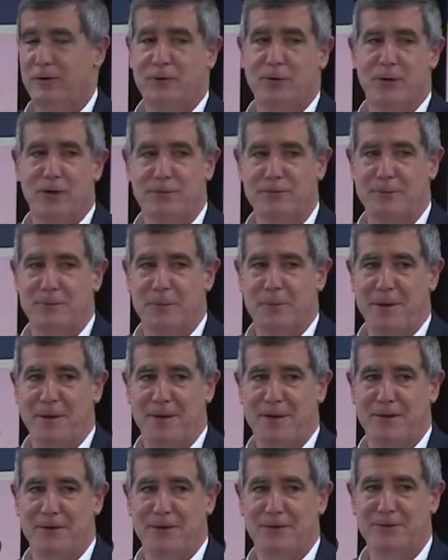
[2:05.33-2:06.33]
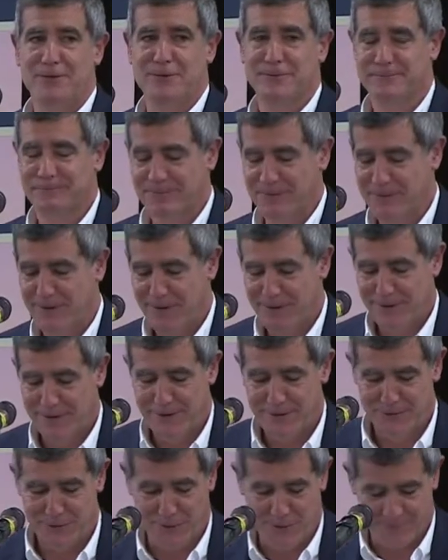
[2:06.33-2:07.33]
you guys can be my colleagues.
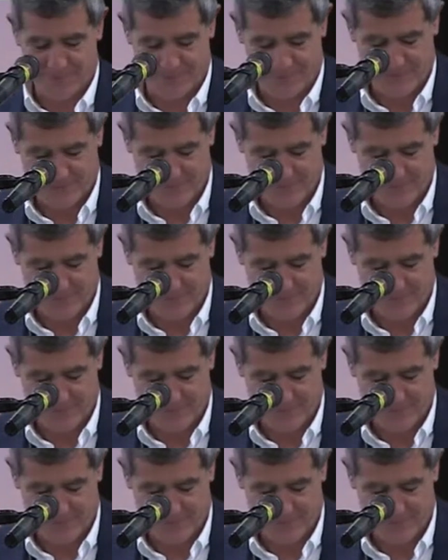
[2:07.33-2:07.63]
So. yeah,